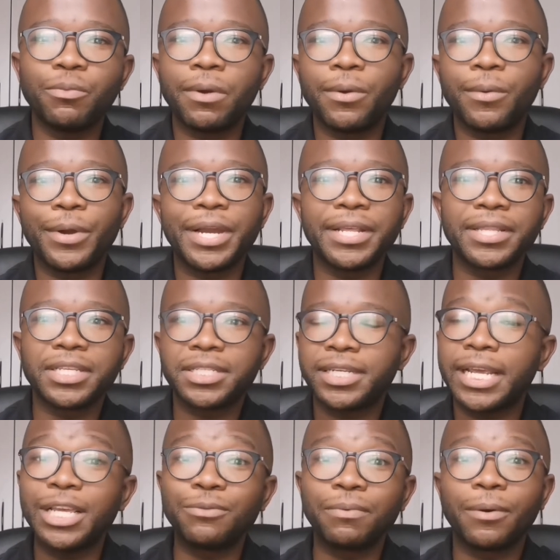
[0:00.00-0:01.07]
you were wearing these
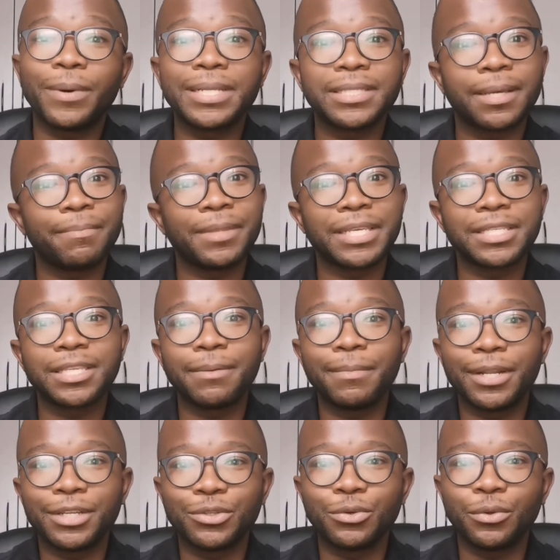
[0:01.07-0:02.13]
chains, but I want something
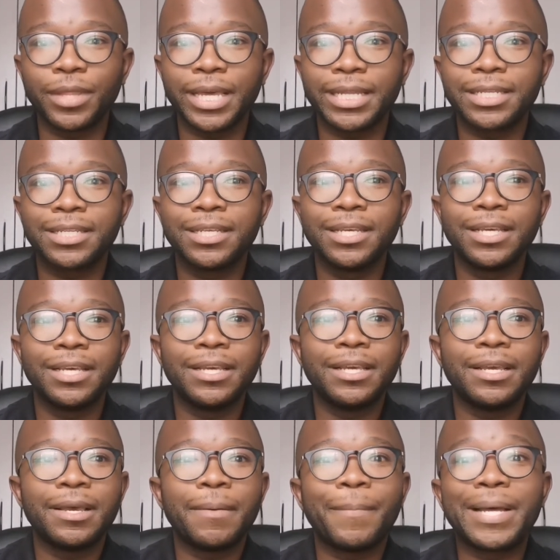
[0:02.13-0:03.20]
similar to that.
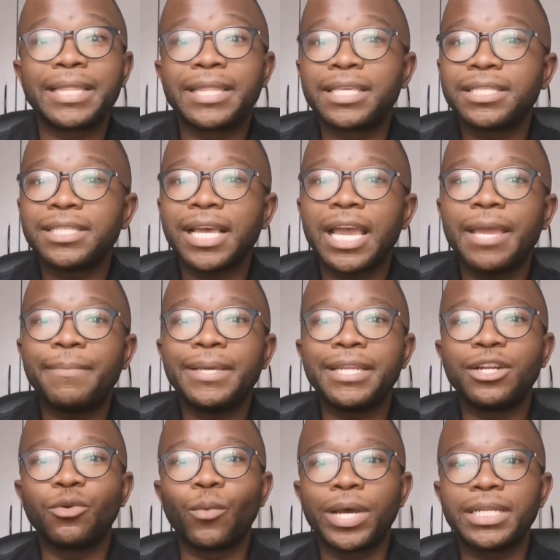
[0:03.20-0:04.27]
But this time he
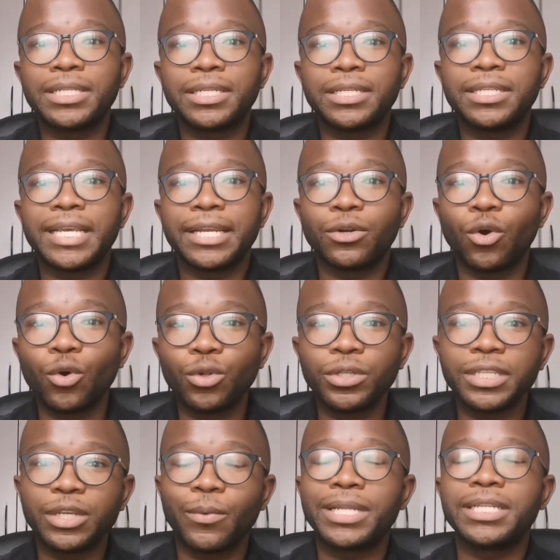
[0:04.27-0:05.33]
didn't want it in
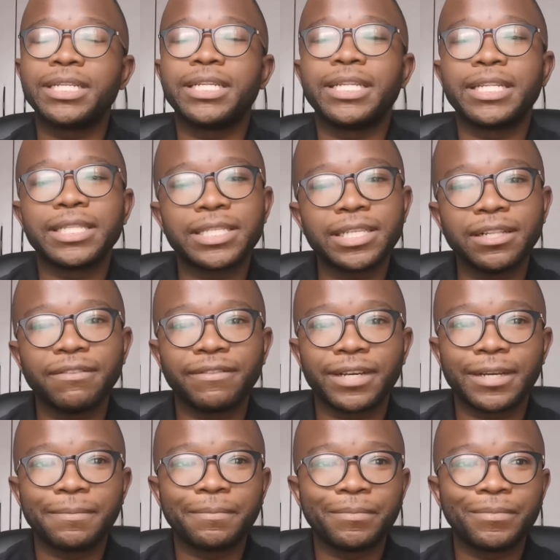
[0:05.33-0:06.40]
gold, he wanted it in
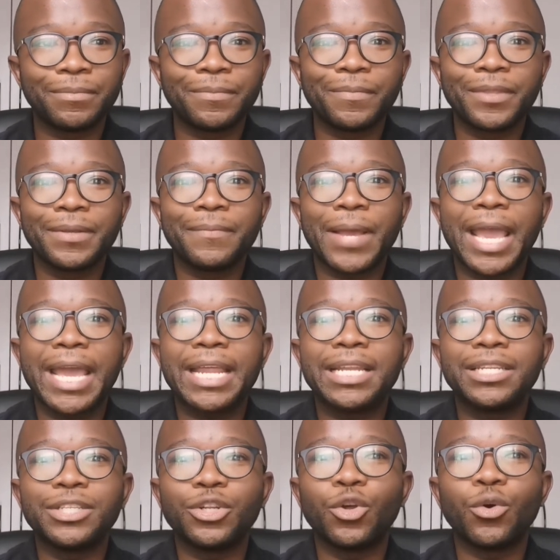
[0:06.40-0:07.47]
silver.
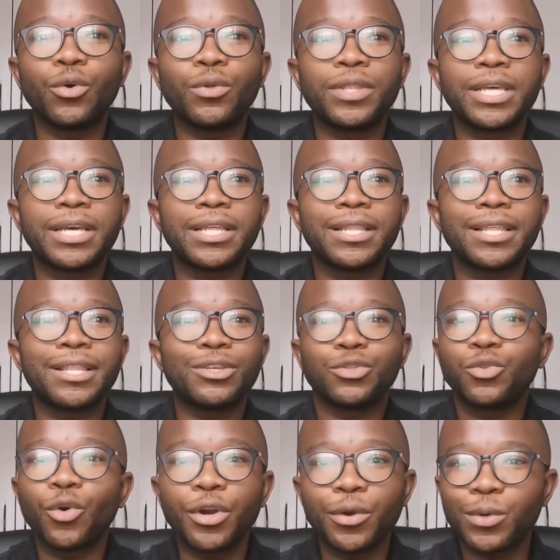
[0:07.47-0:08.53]
And you know, the
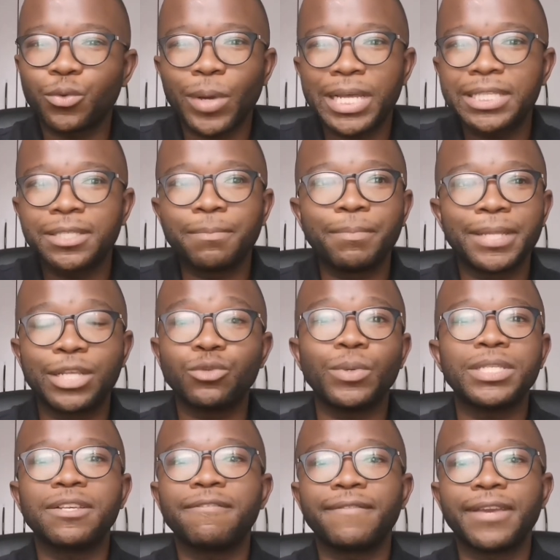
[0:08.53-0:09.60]
story was quite simple. This
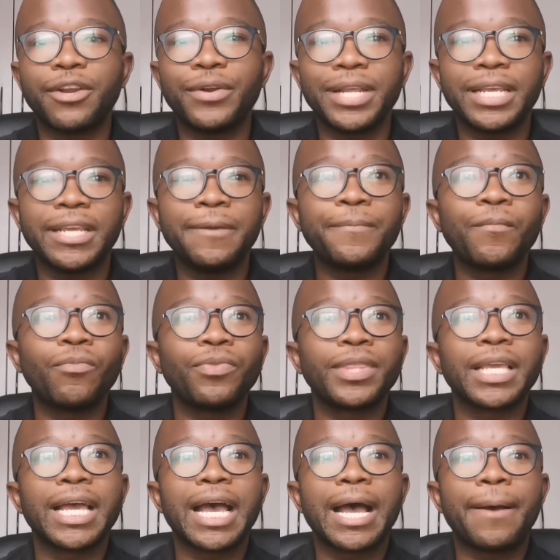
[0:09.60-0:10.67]
was a very
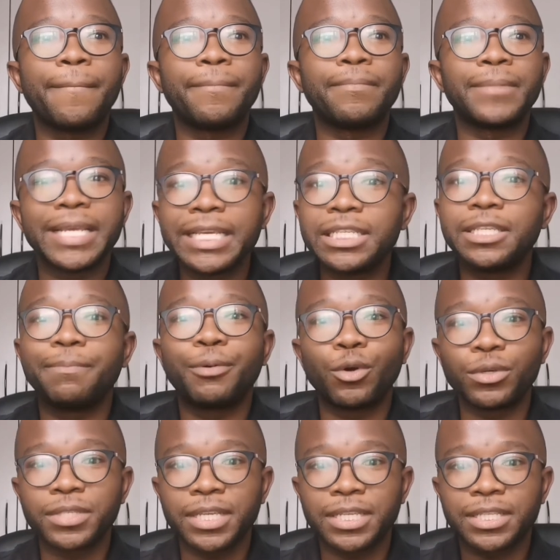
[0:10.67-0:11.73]
easy
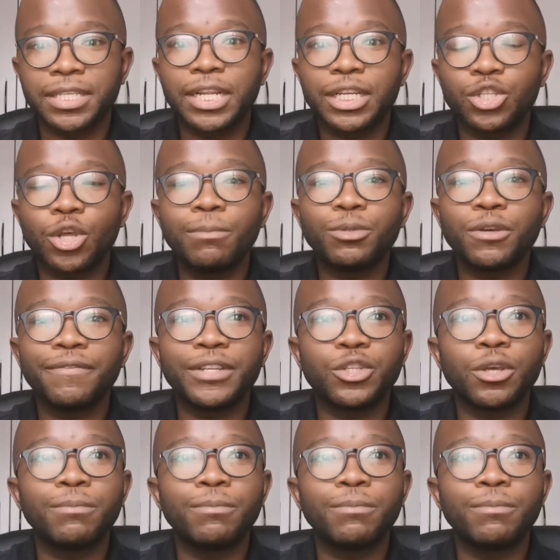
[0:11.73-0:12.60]
process in terms of